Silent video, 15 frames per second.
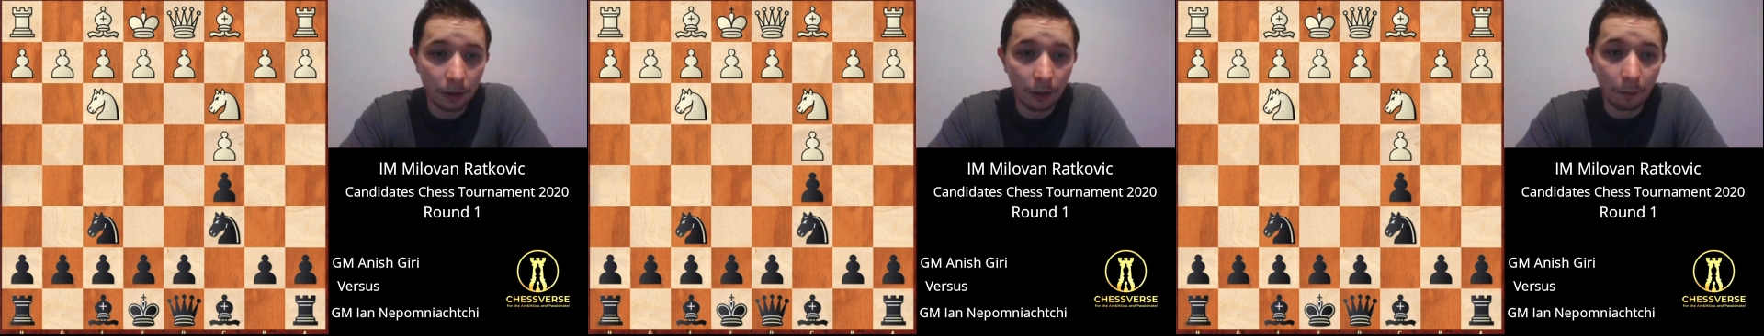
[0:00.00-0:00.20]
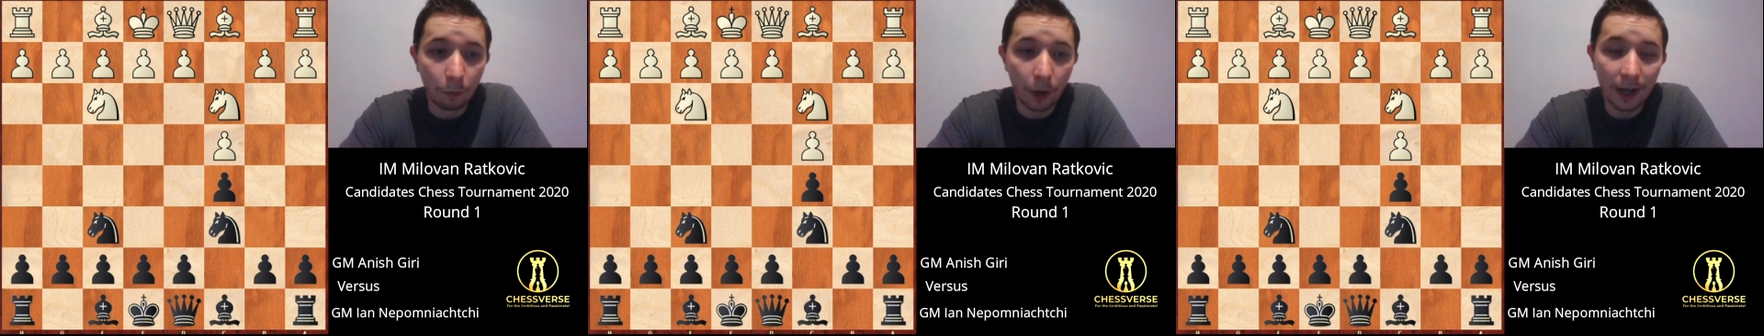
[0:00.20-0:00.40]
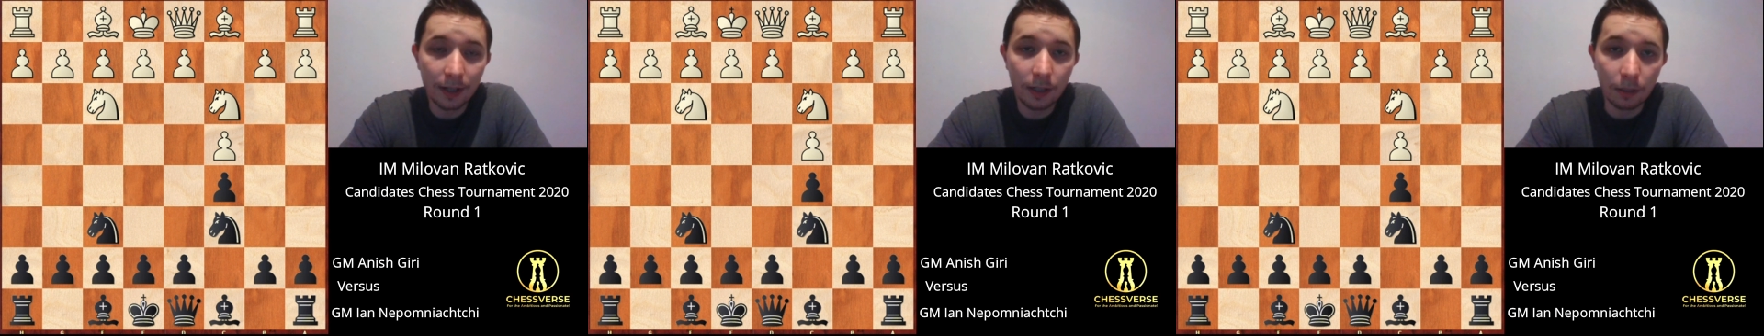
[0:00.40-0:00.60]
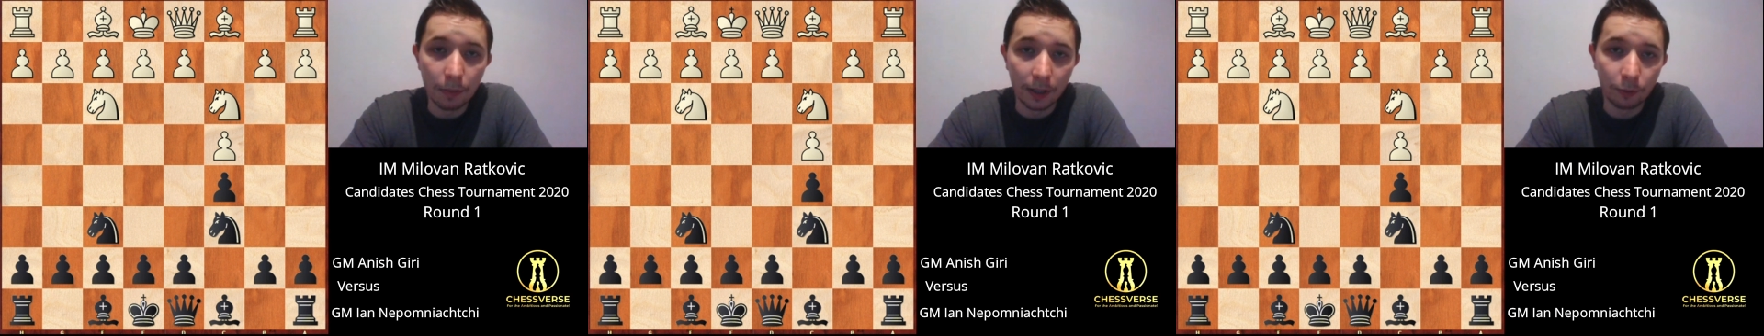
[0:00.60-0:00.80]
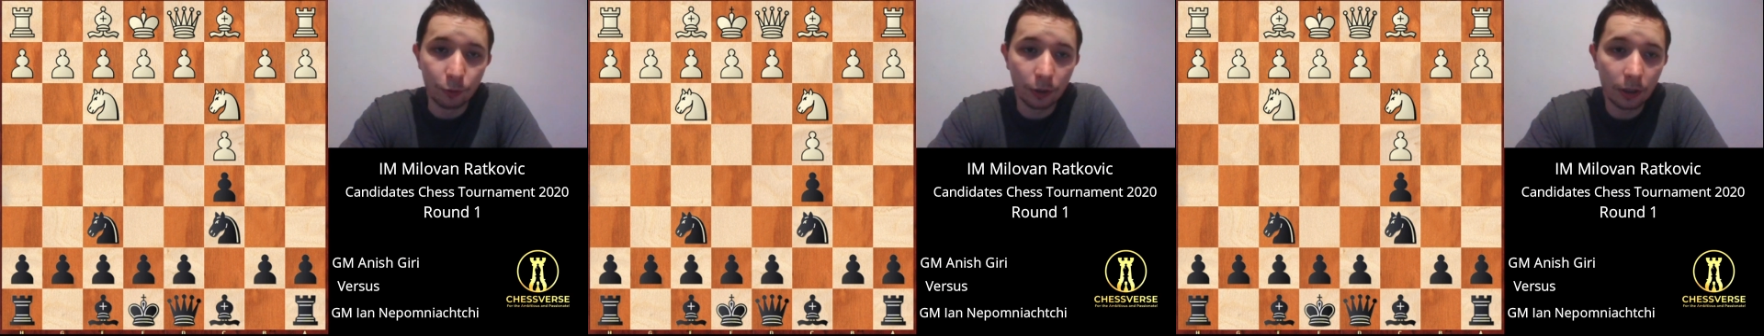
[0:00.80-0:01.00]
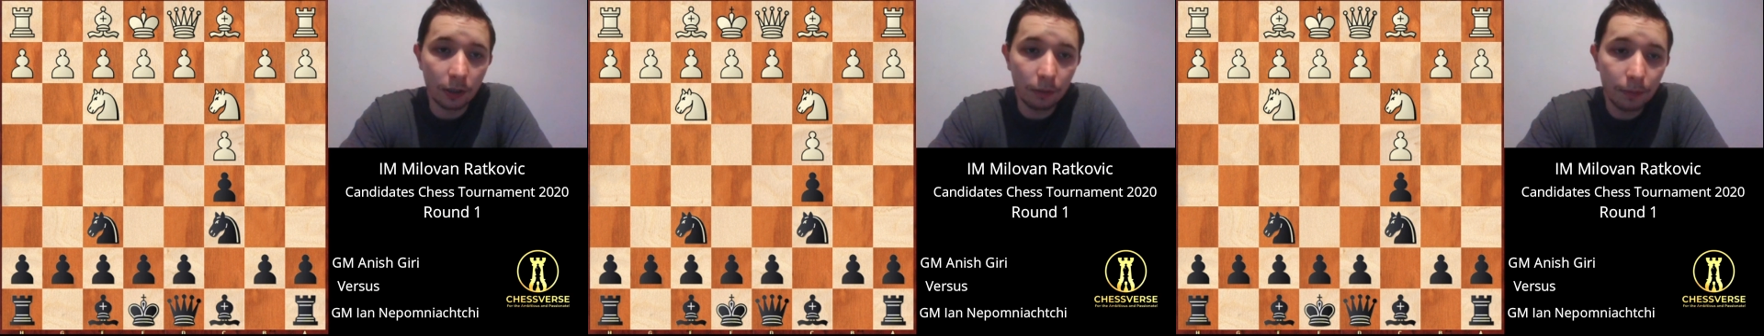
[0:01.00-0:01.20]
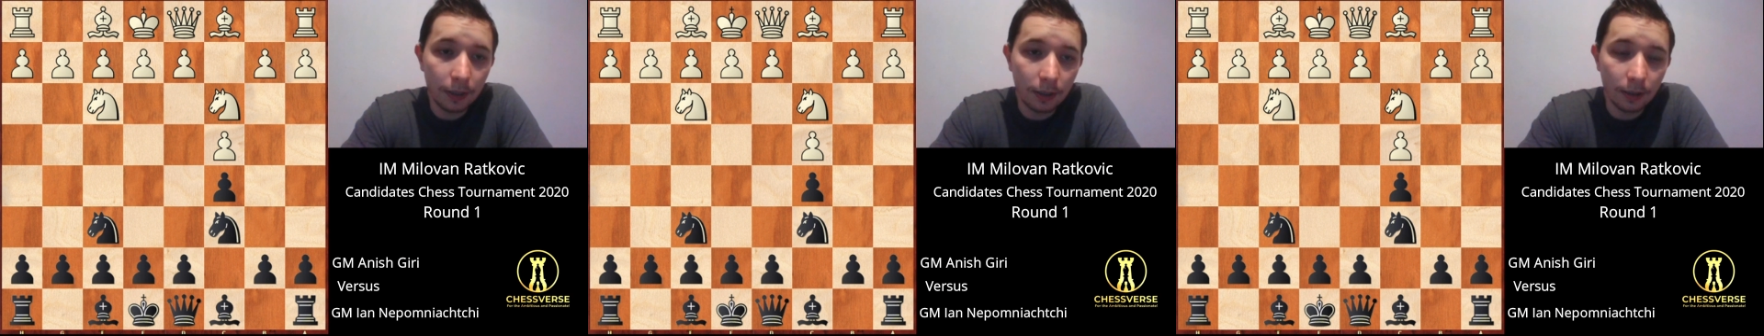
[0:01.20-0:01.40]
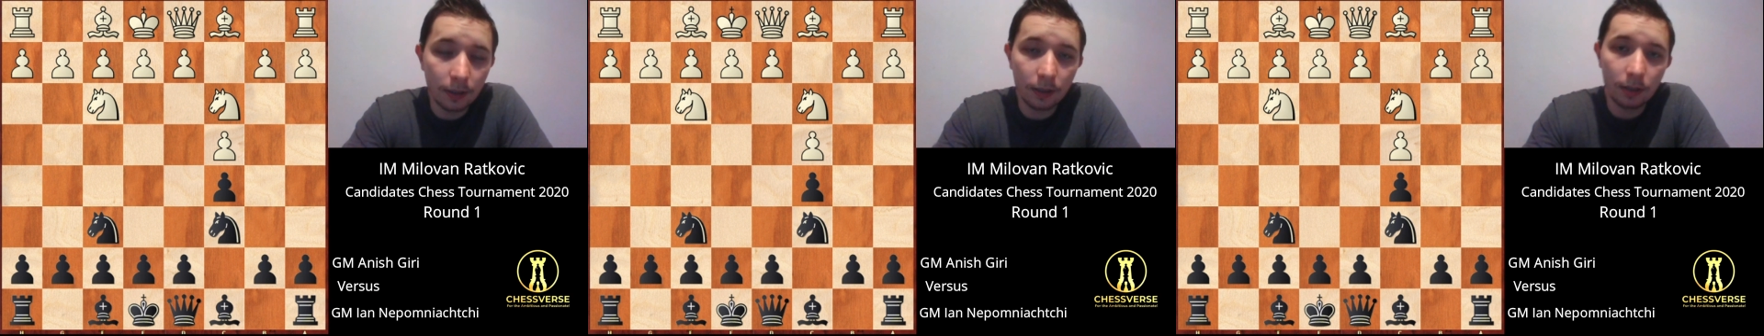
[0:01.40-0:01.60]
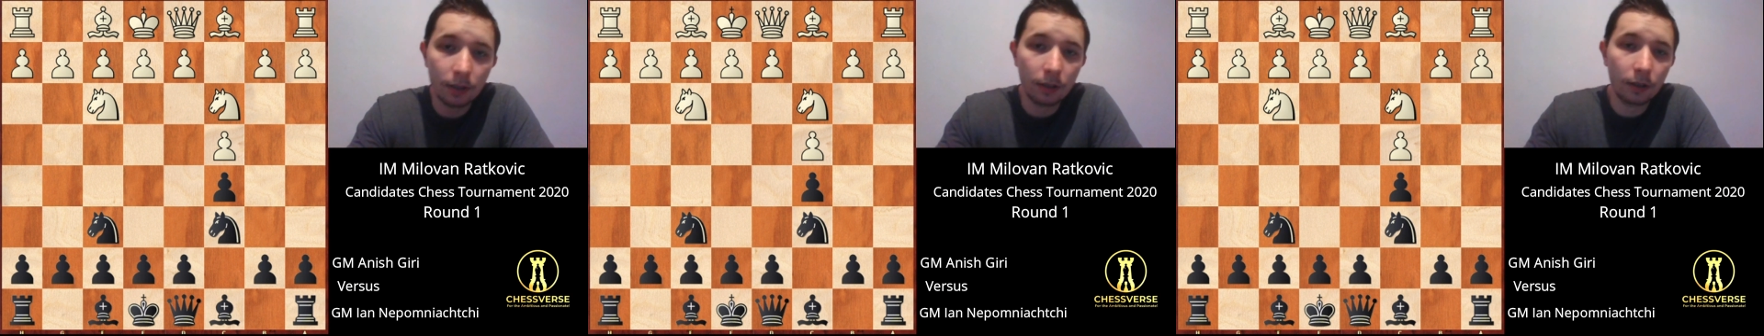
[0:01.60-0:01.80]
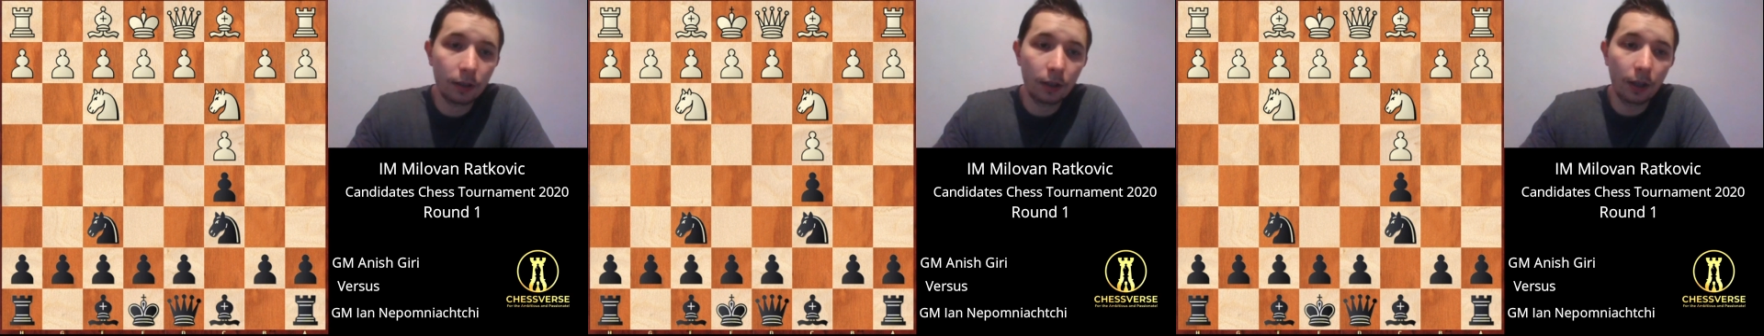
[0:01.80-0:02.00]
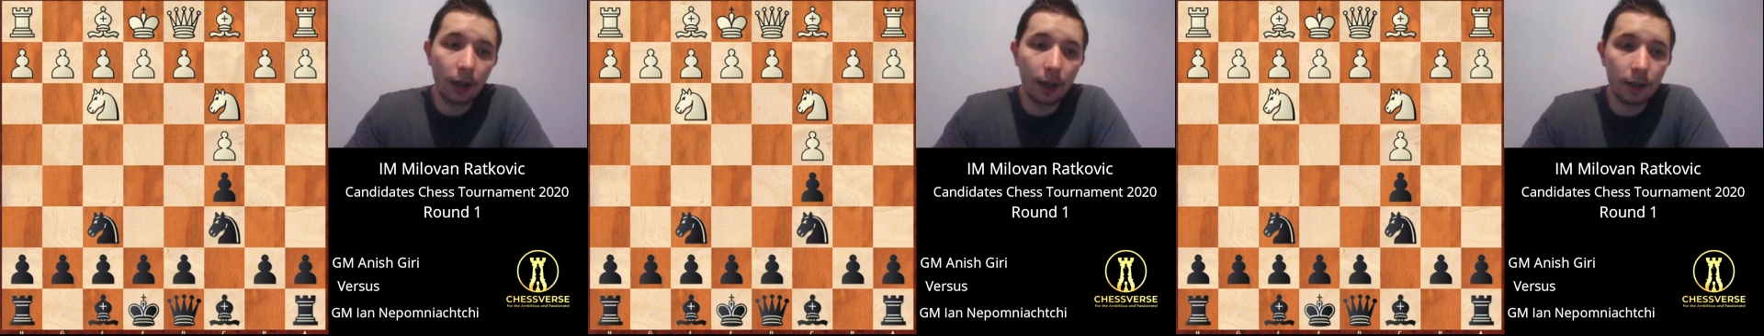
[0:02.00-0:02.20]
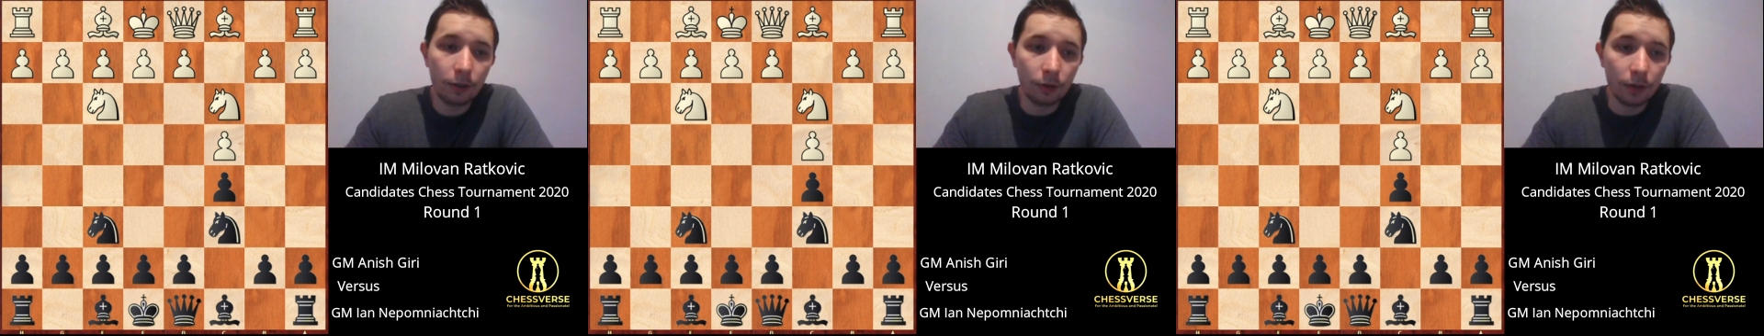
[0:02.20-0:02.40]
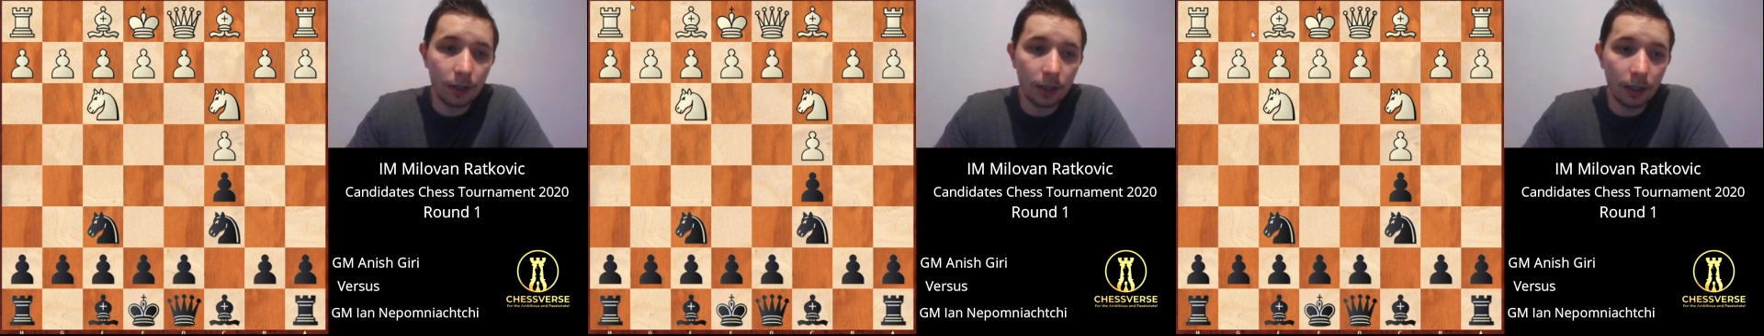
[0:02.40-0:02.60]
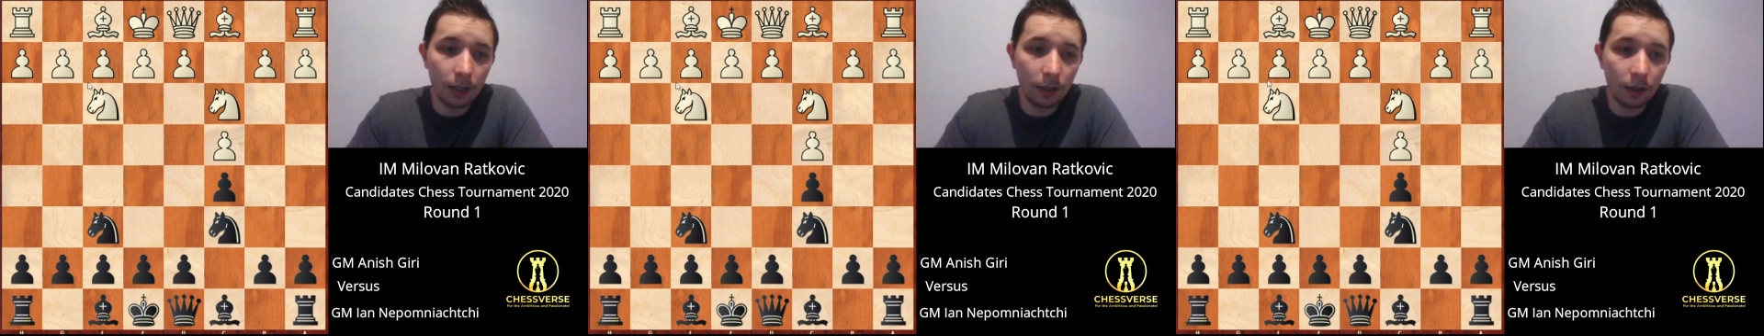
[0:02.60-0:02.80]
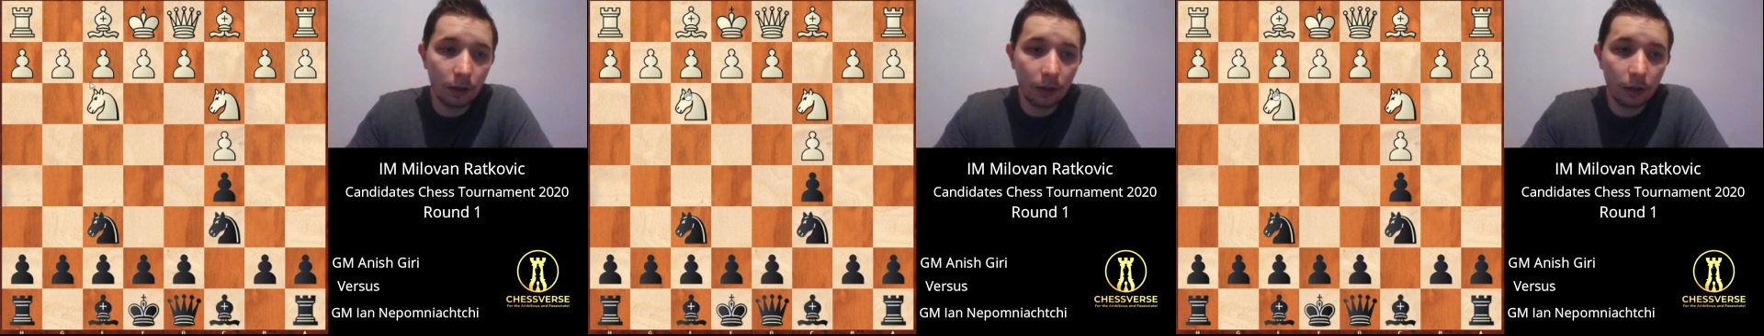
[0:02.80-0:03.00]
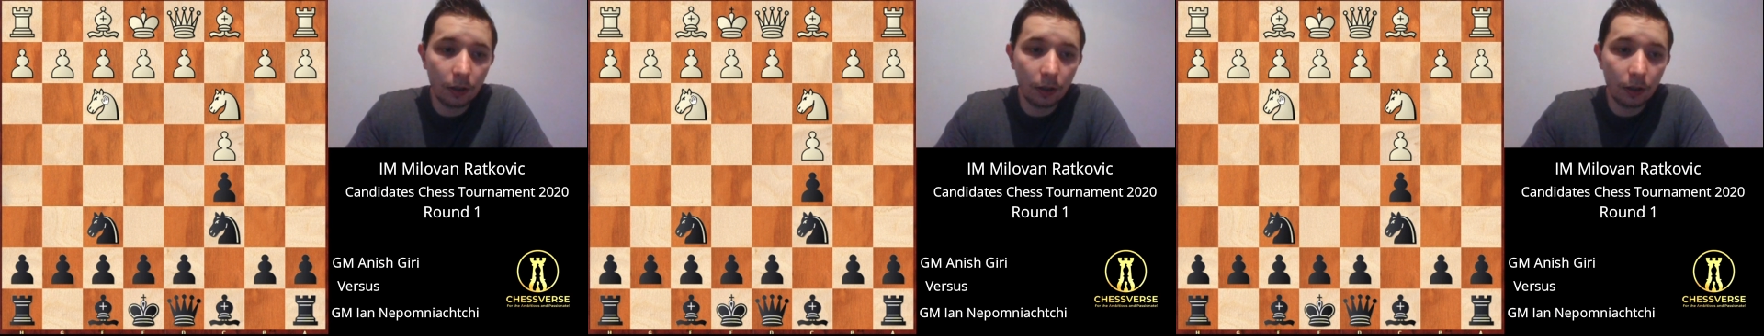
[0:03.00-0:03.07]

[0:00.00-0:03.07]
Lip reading: Why symmetrical? Because, as you see,